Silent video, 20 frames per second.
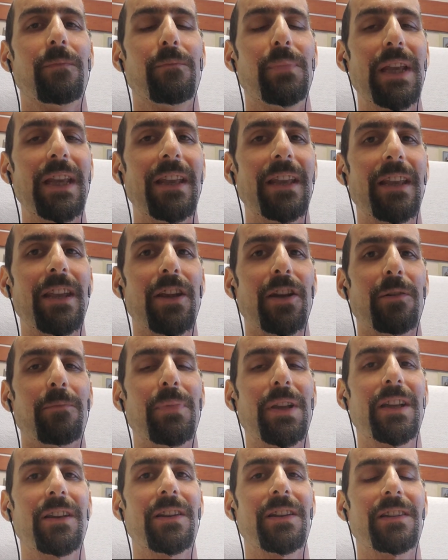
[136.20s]
being here
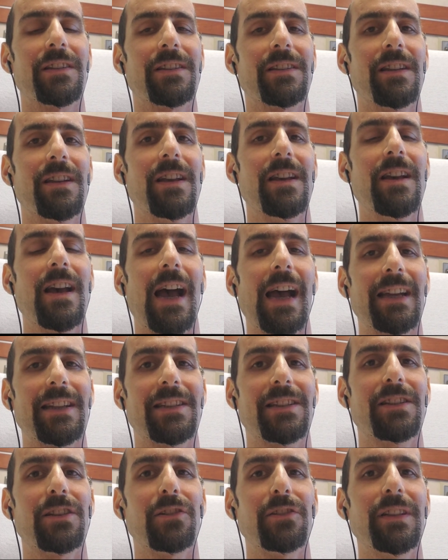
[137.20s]
because I
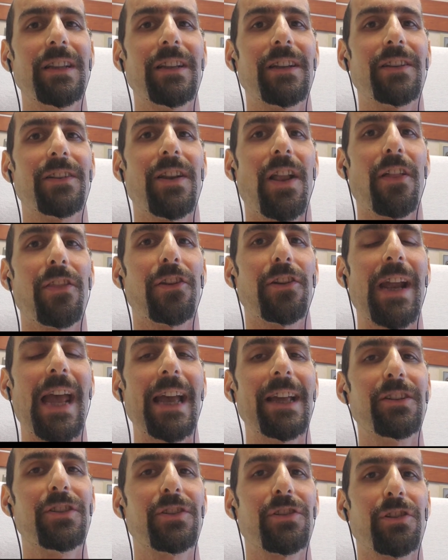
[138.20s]
still need another
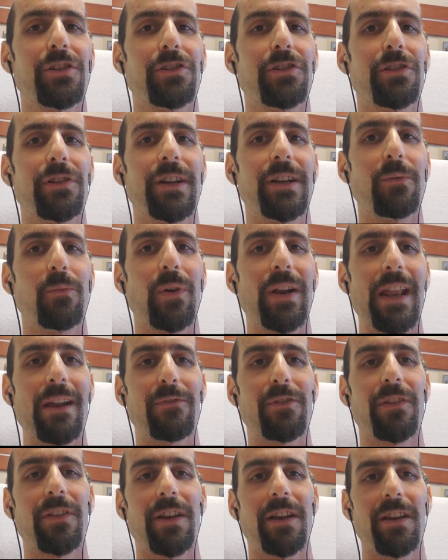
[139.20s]
head surgery
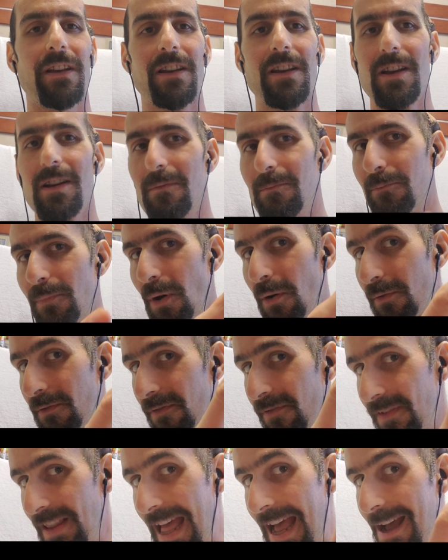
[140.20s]
whenever the bone
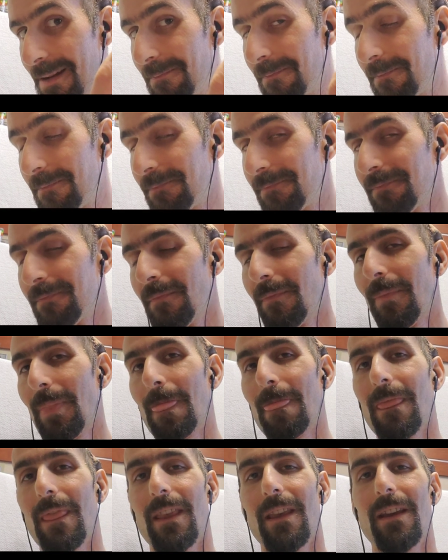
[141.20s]
flap
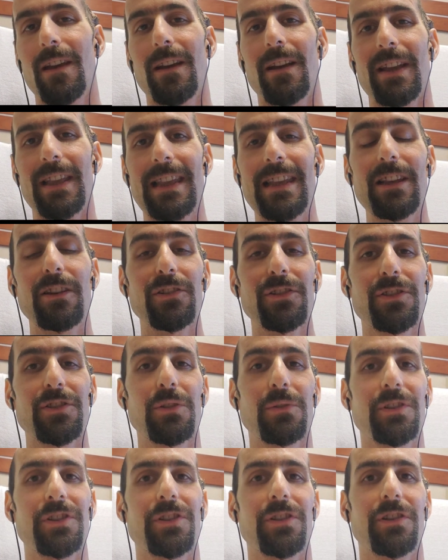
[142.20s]
heals
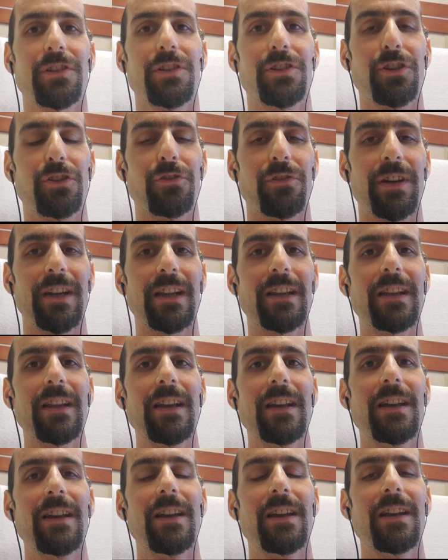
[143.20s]
to a certain degree.
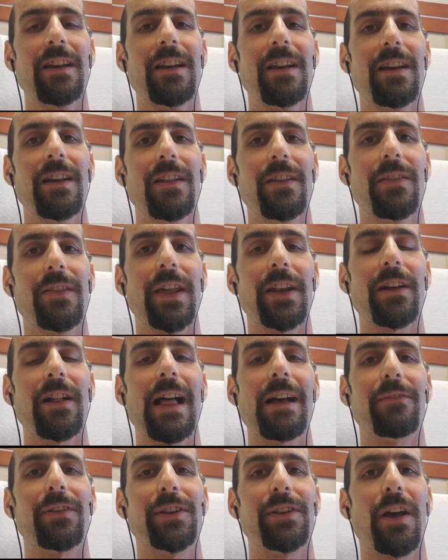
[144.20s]
Then I'll
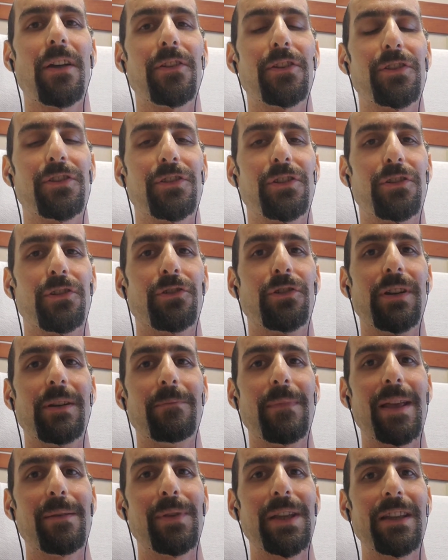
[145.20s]
have another surgery,
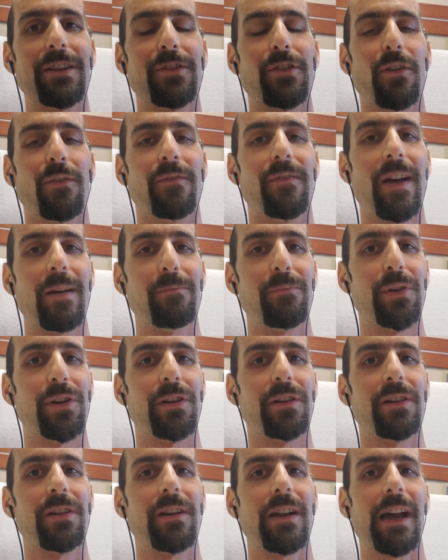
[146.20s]
maybe in
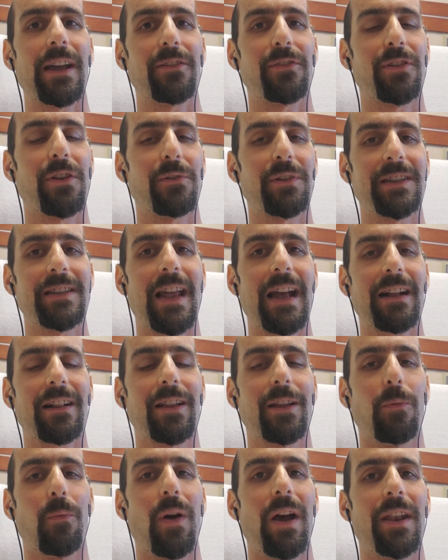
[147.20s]
November. I don't know
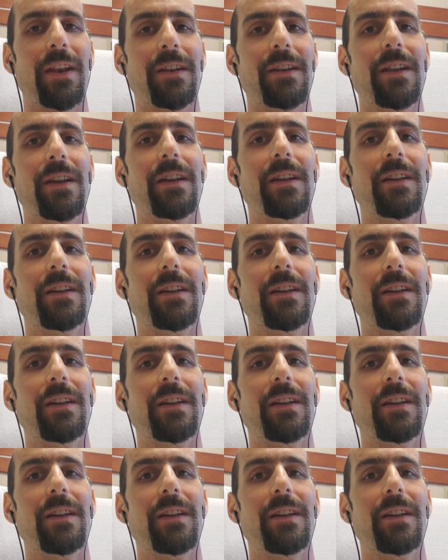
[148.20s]
exactly when,